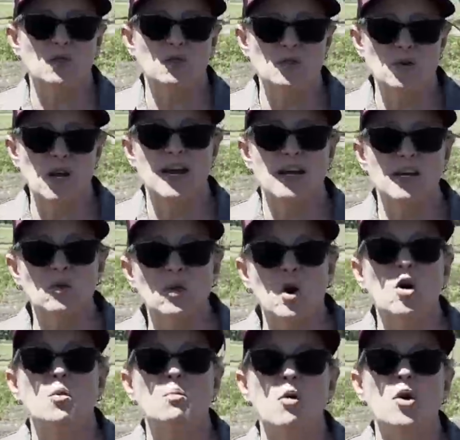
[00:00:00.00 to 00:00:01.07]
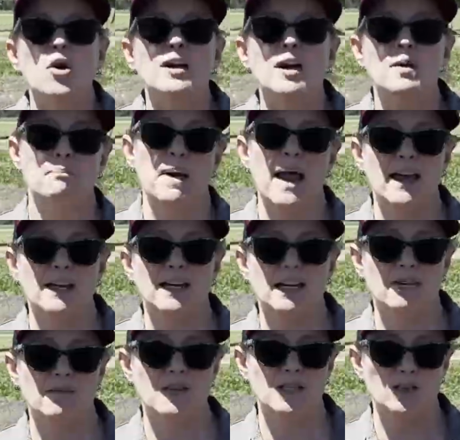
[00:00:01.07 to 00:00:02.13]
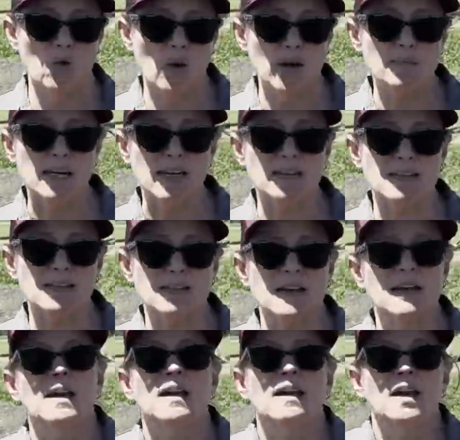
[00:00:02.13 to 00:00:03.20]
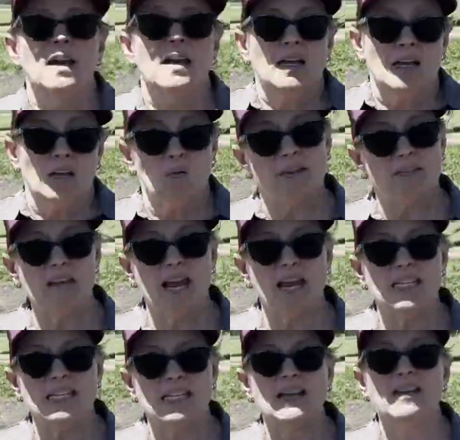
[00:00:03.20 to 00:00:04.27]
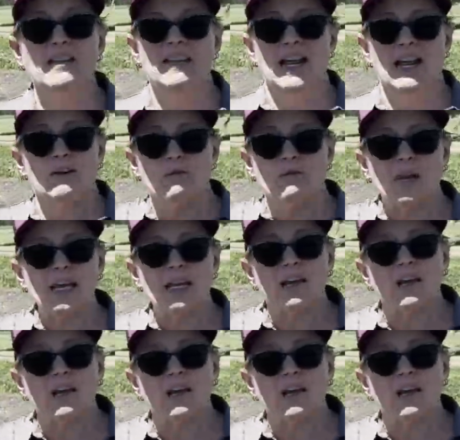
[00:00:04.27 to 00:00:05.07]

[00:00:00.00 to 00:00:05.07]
try and grow more competitive soybeans, with the idea that if we can